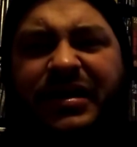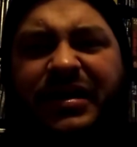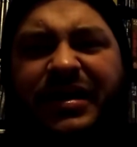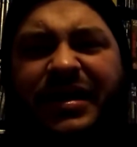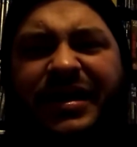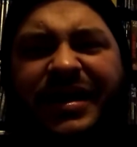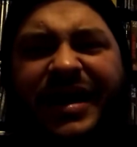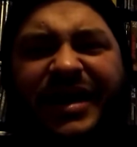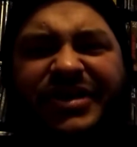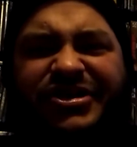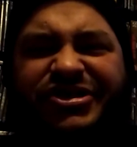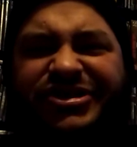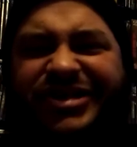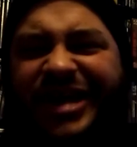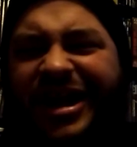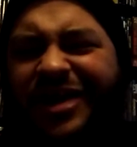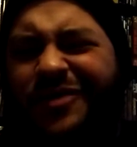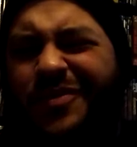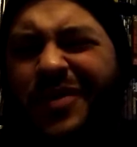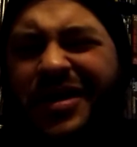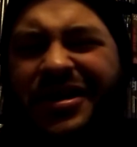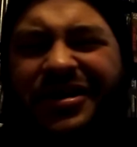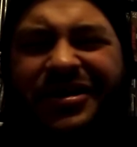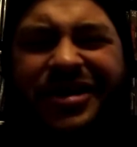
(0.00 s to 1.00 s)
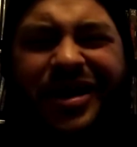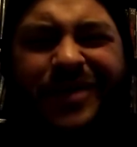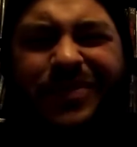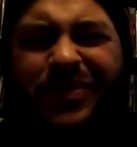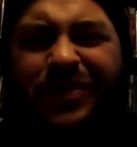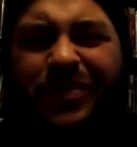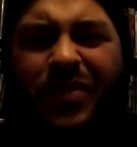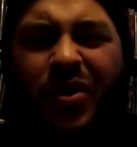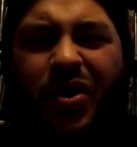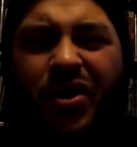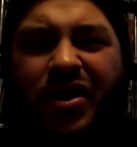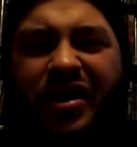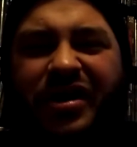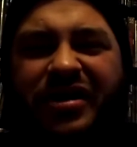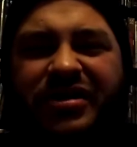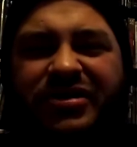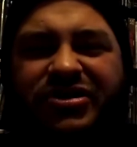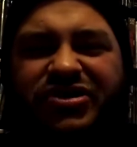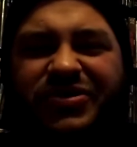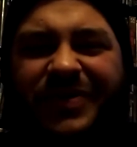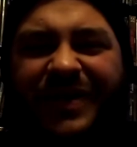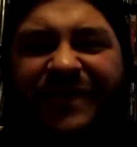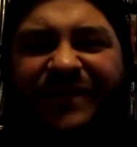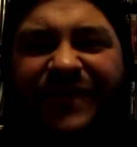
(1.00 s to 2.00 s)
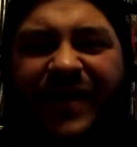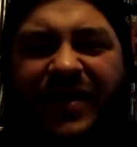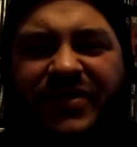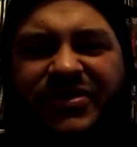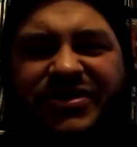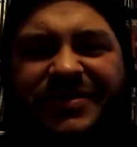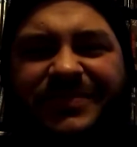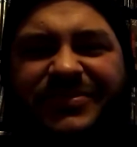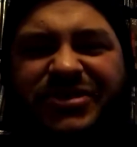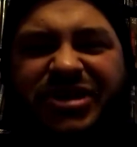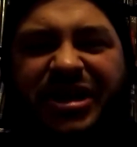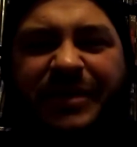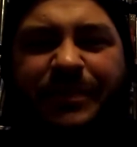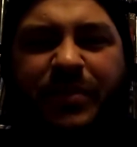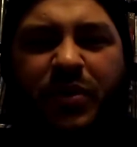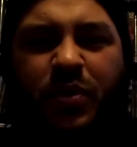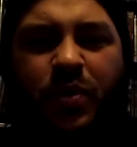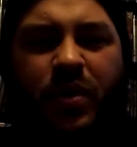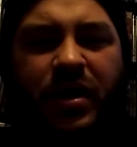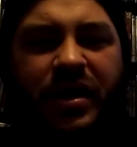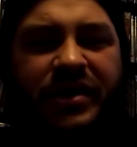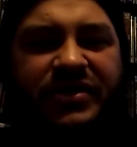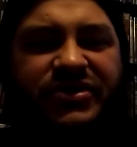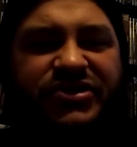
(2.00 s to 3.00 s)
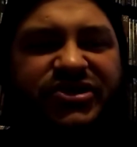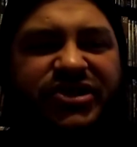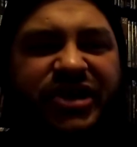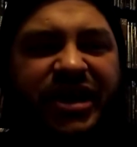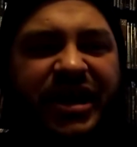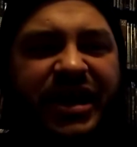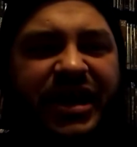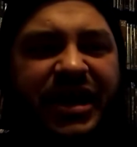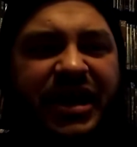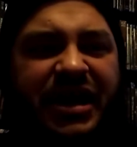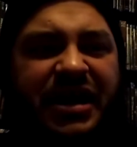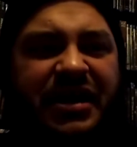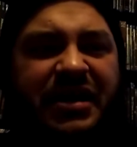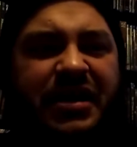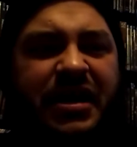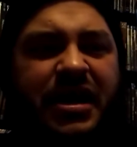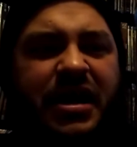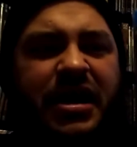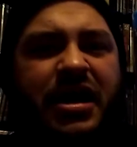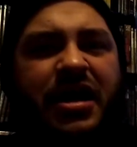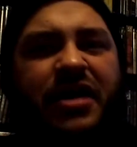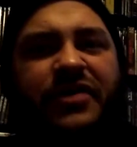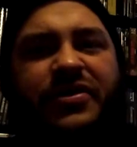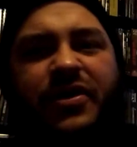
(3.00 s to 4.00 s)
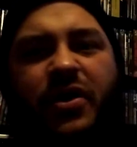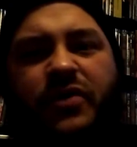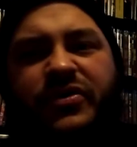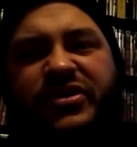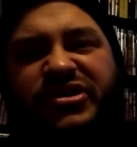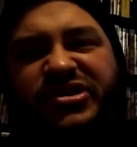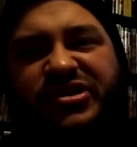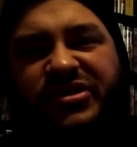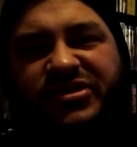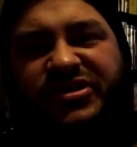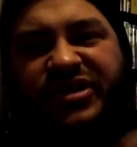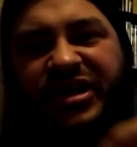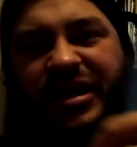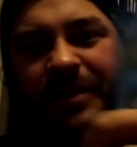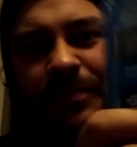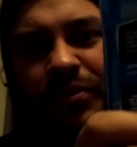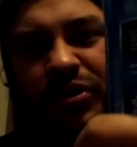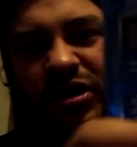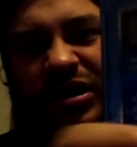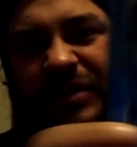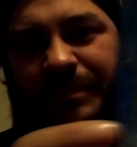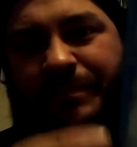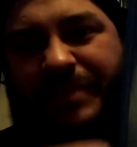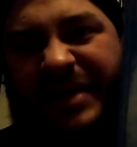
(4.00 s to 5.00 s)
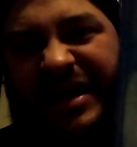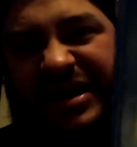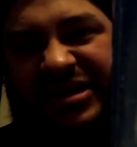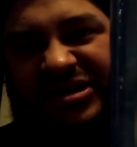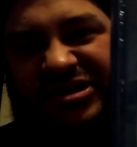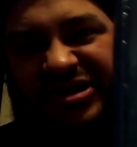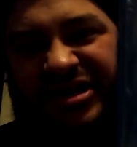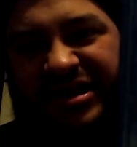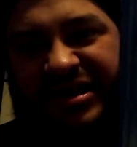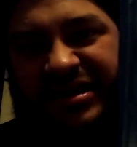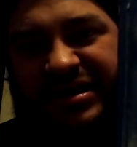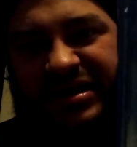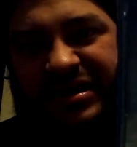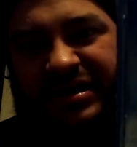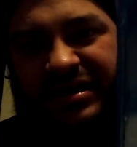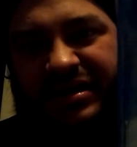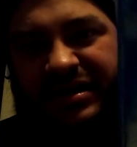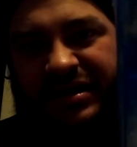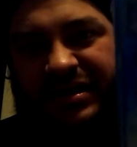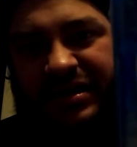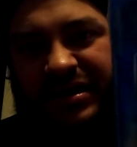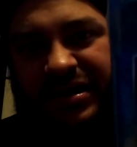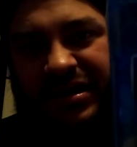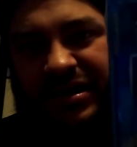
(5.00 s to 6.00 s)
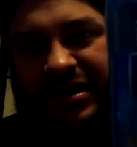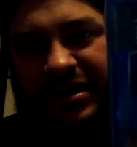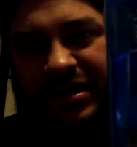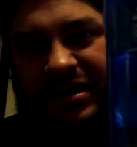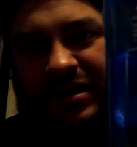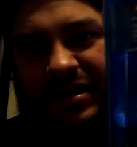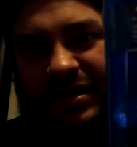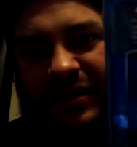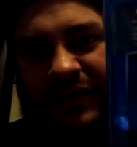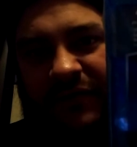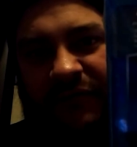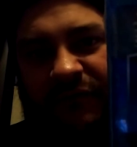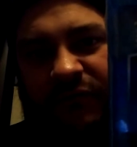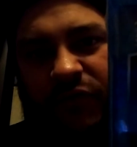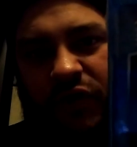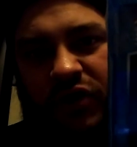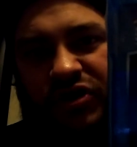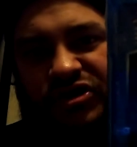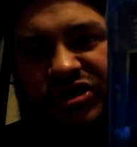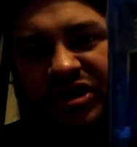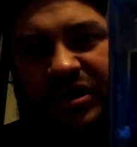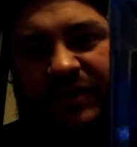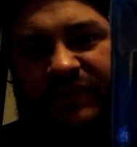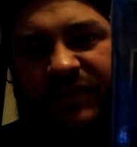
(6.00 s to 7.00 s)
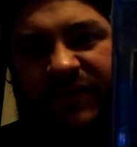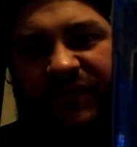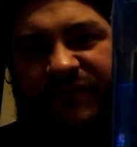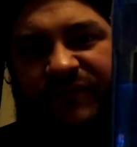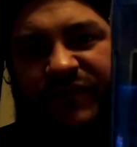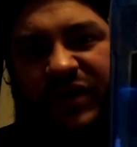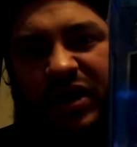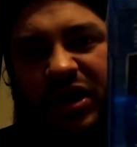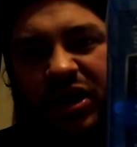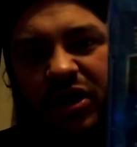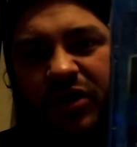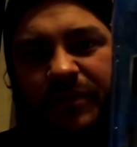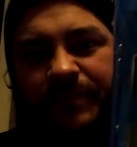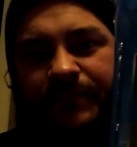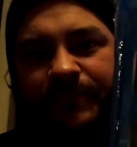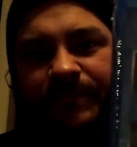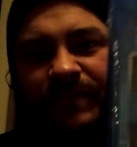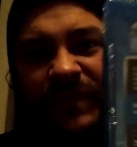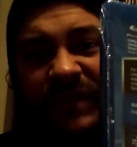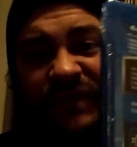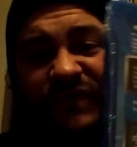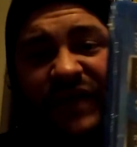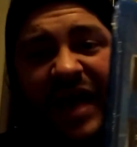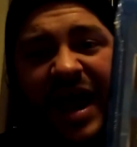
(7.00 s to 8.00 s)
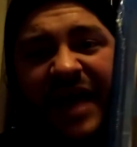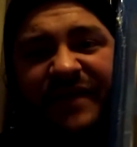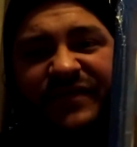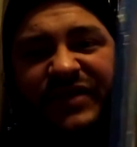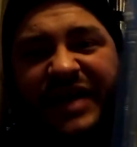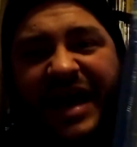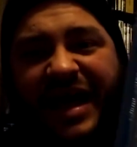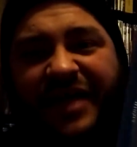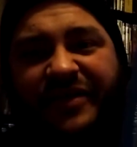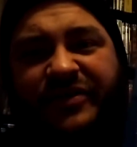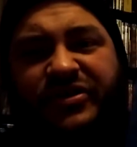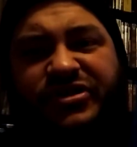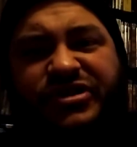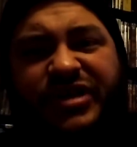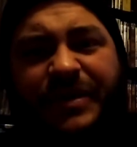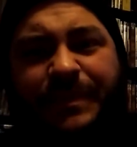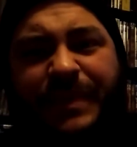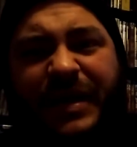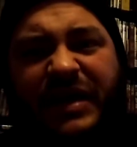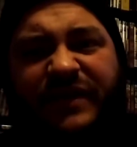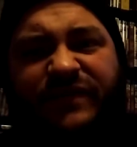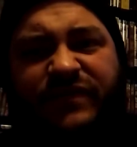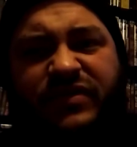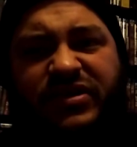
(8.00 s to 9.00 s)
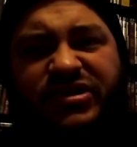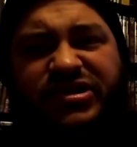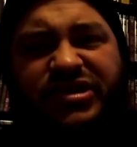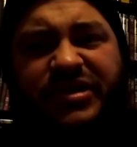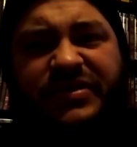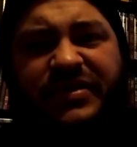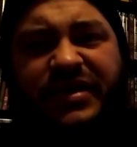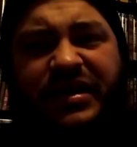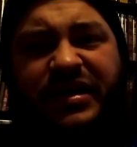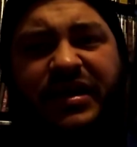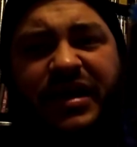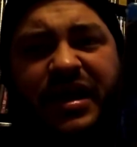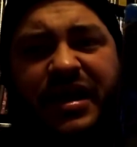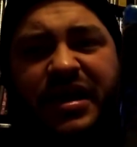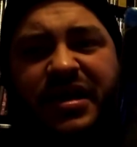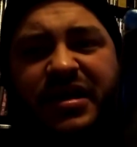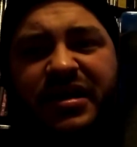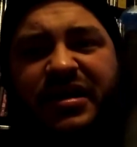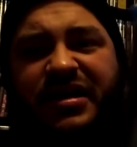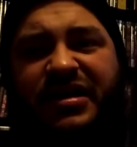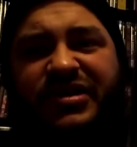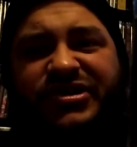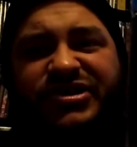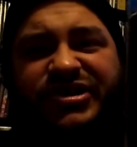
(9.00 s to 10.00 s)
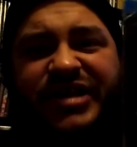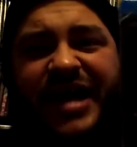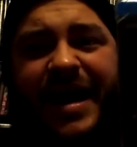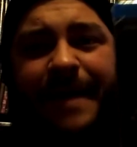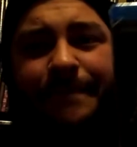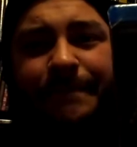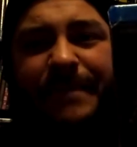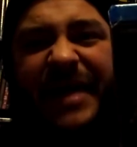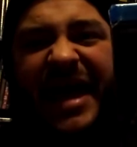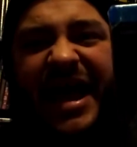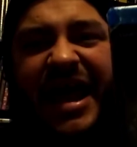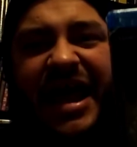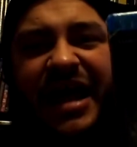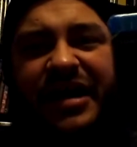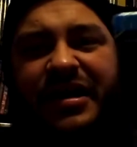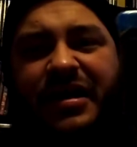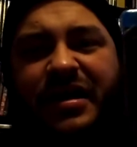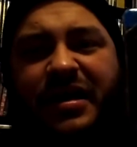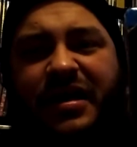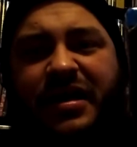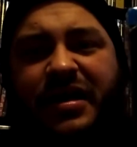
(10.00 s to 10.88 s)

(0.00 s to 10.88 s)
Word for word: and I just kind of wanted a couple more, so I found some cheaper ones. And though this looks like a pretty basic version of the film, five dollars I paid for this, I think, is not bad.